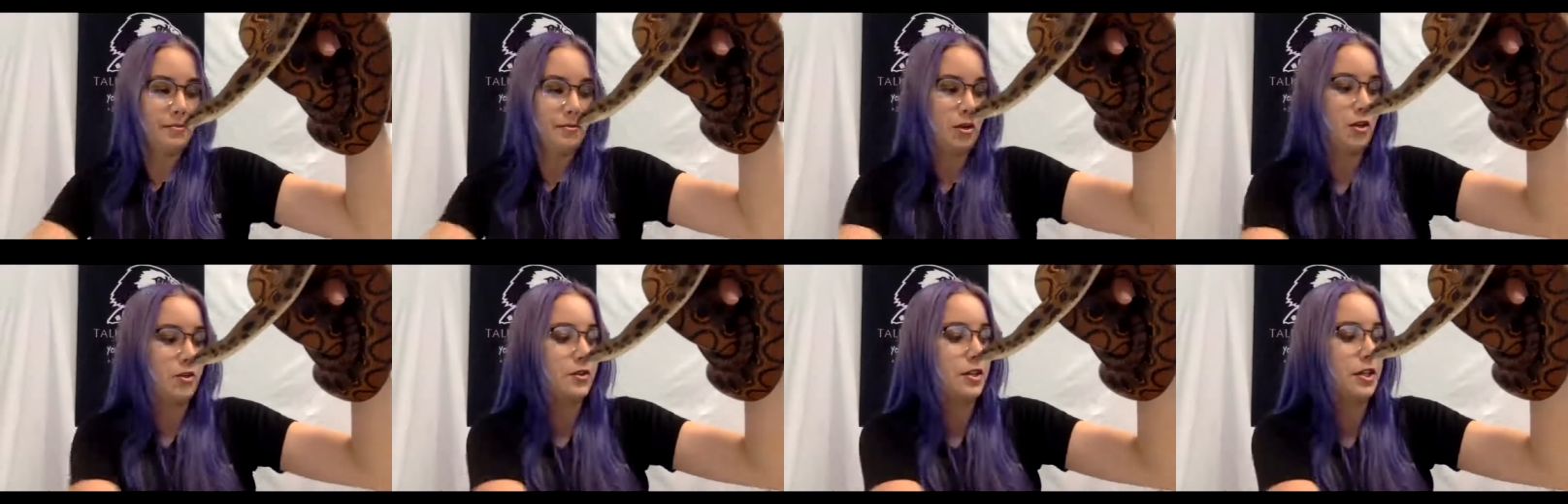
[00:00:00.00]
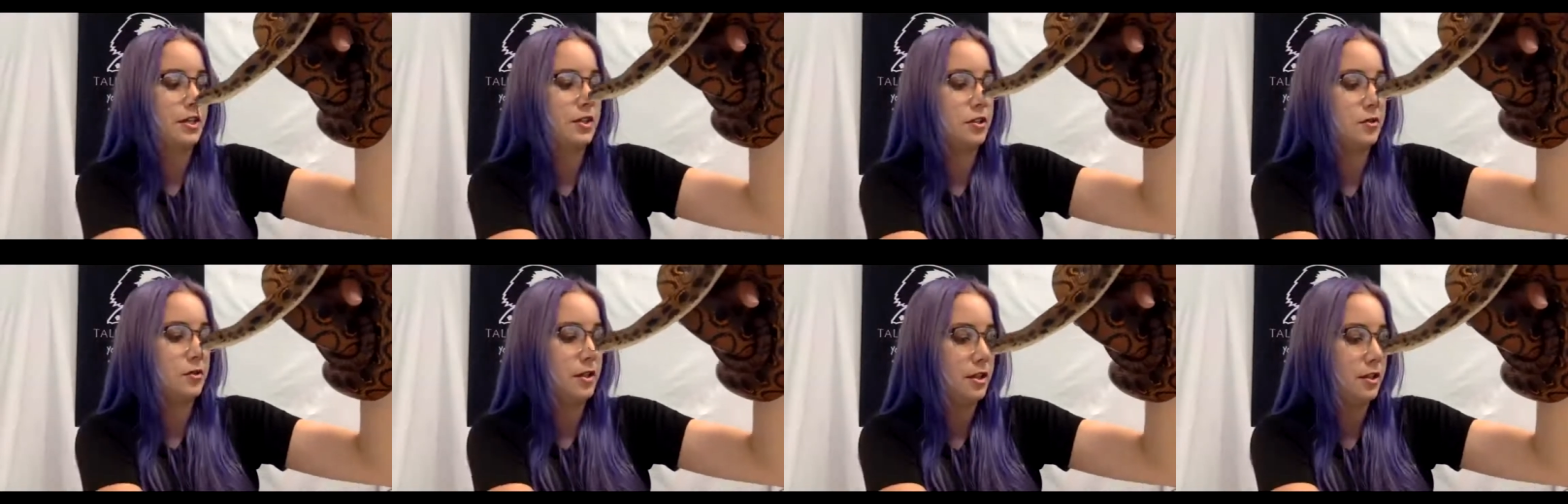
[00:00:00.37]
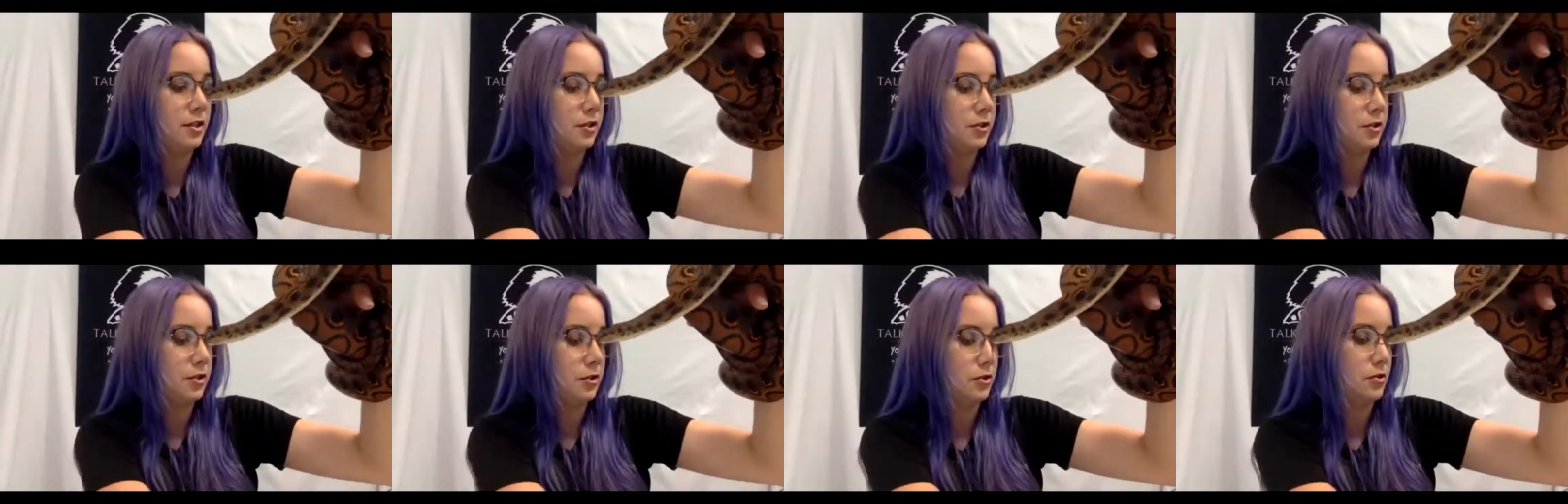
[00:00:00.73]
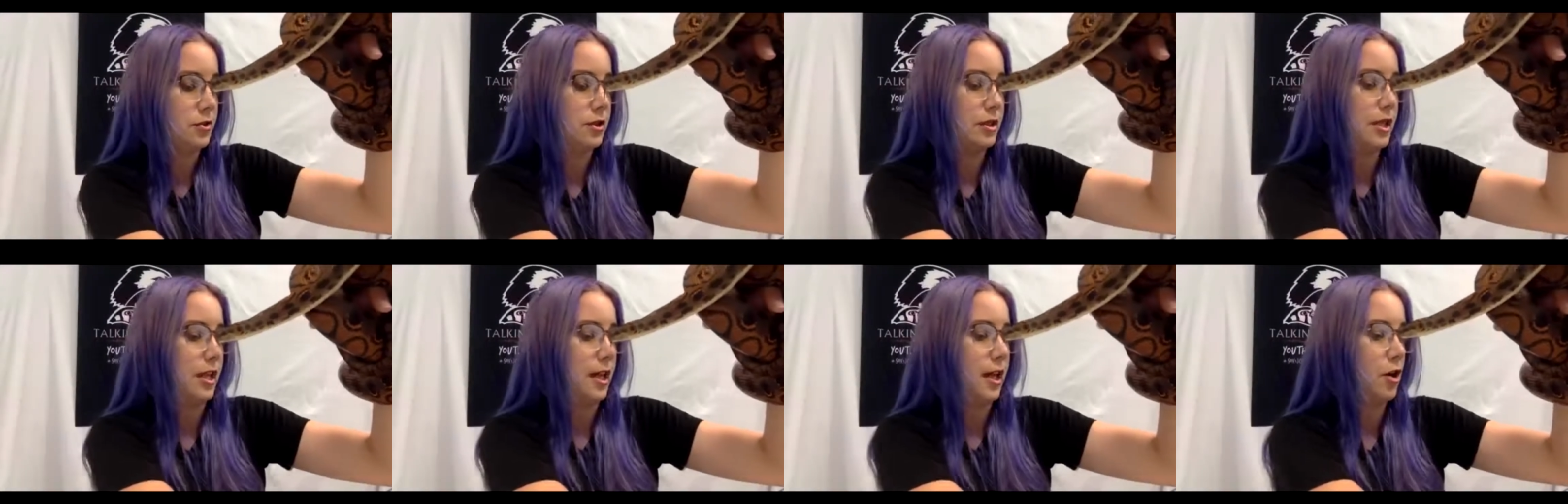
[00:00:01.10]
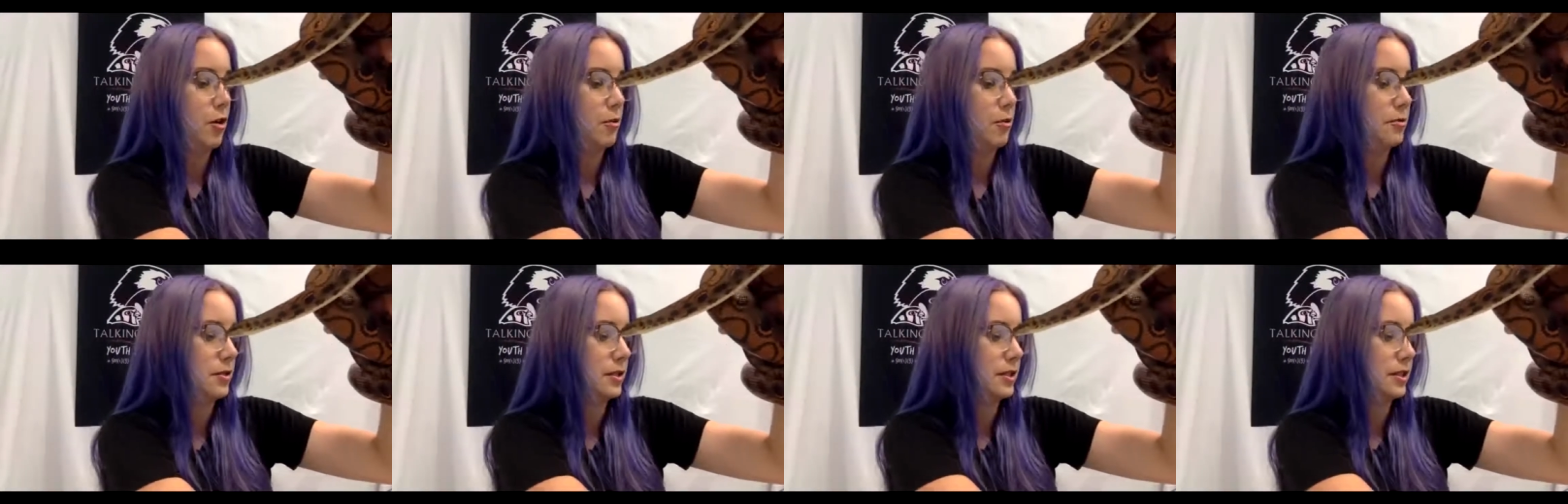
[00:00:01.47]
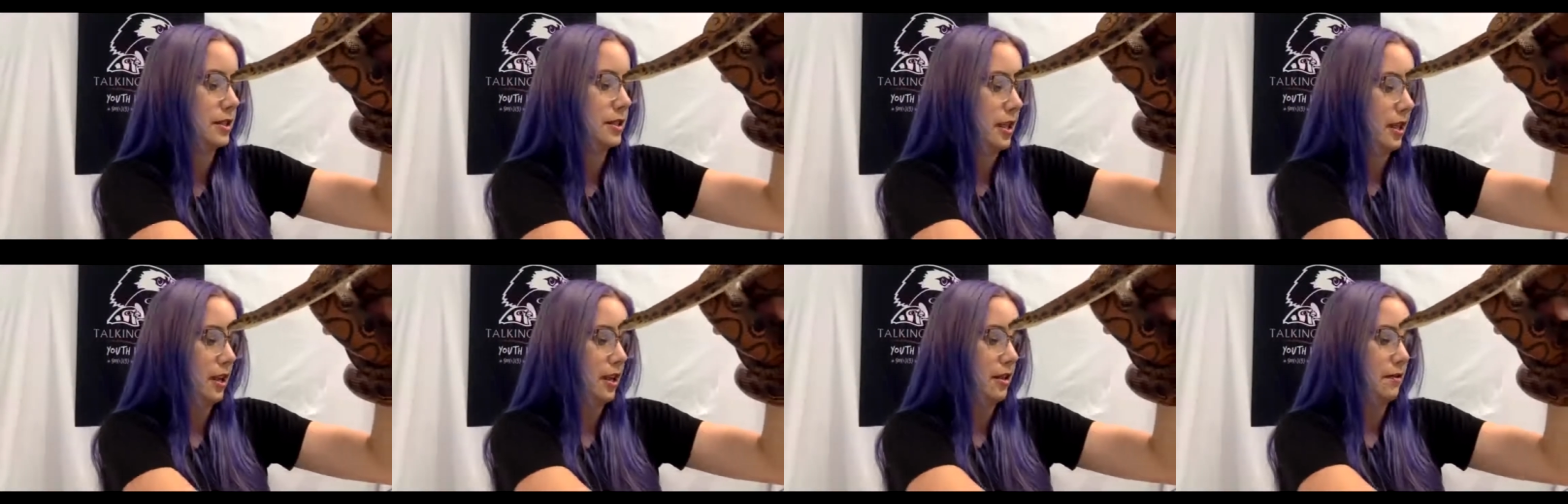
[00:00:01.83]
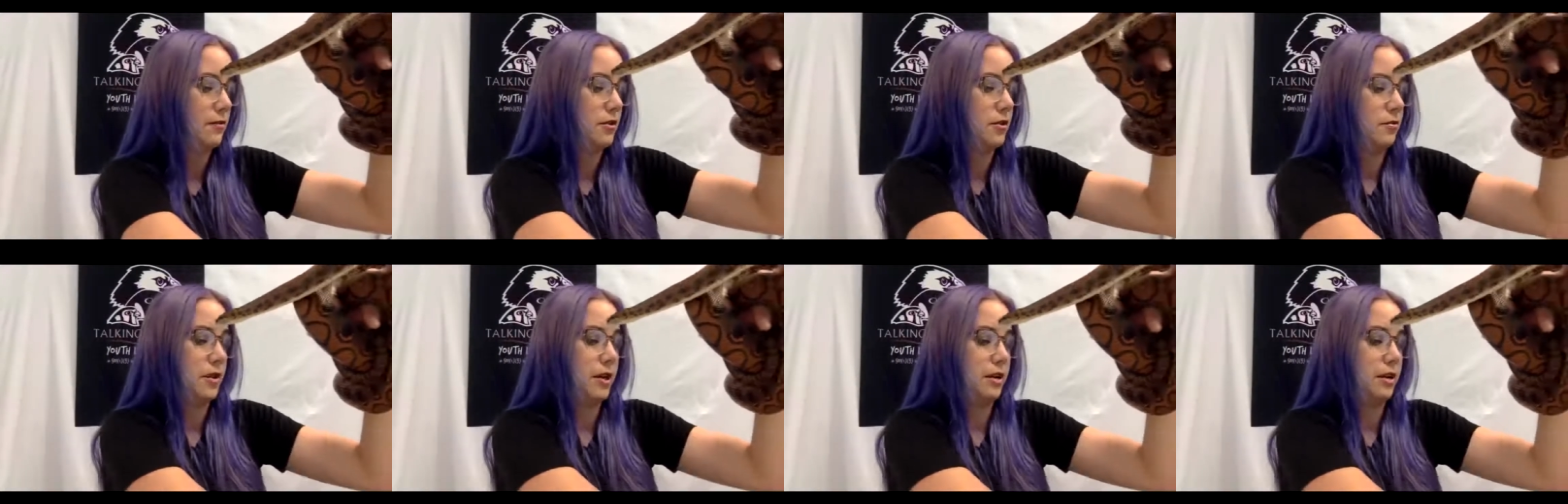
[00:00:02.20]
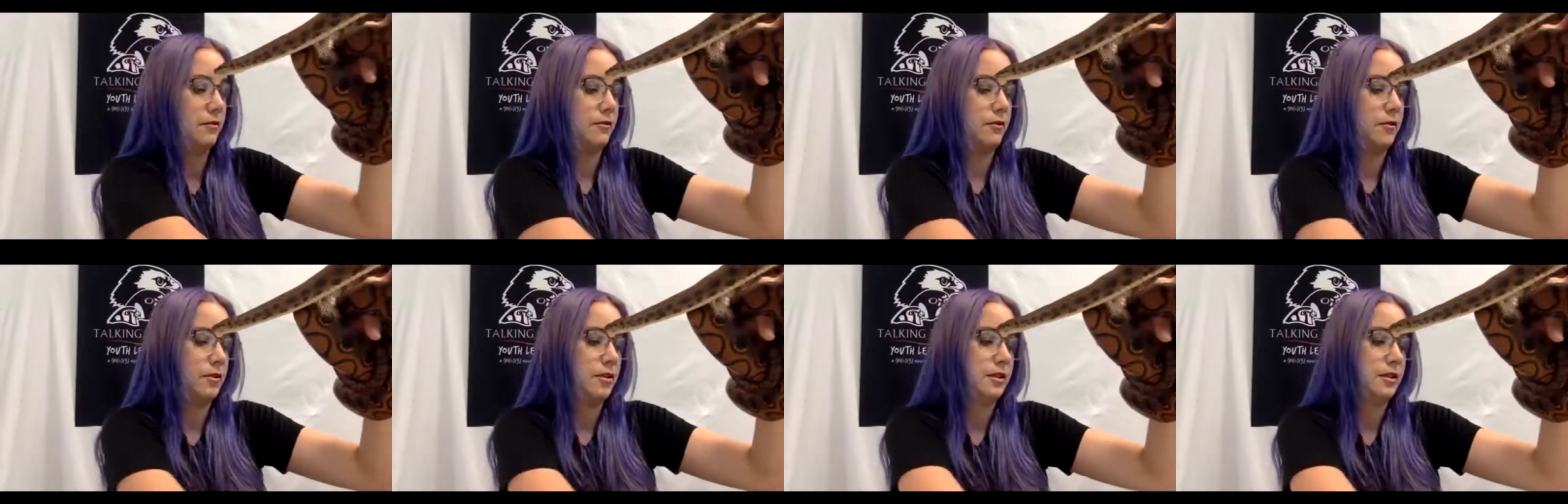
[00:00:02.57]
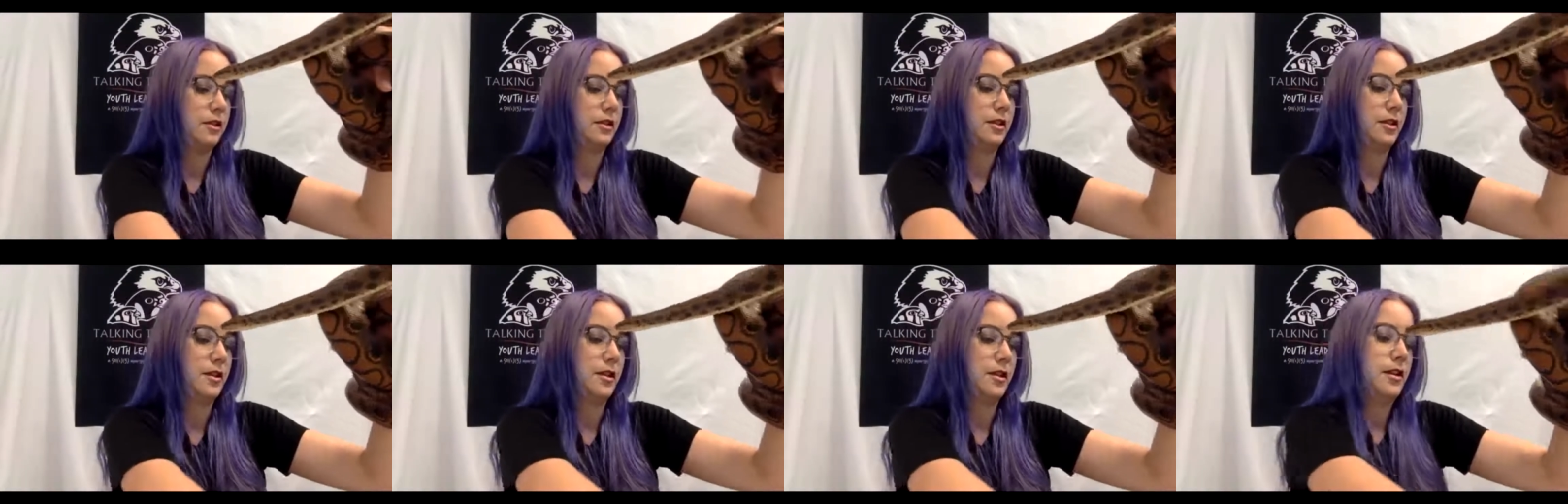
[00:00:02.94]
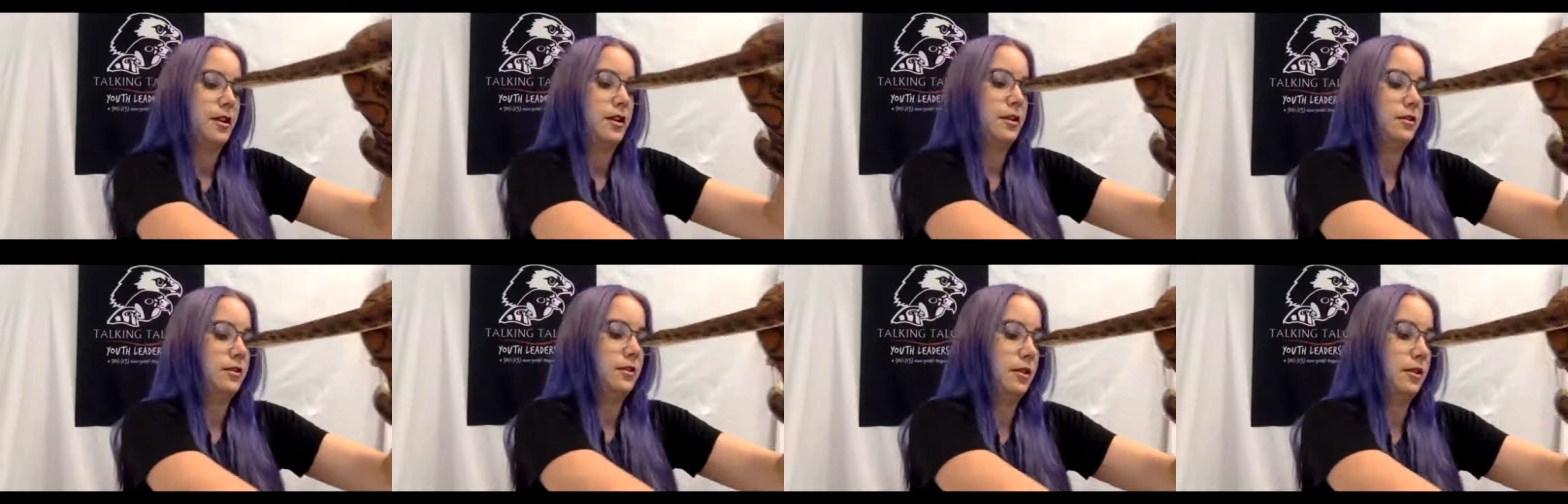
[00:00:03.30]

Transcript: there are things you can do to help save the rainforest, mm.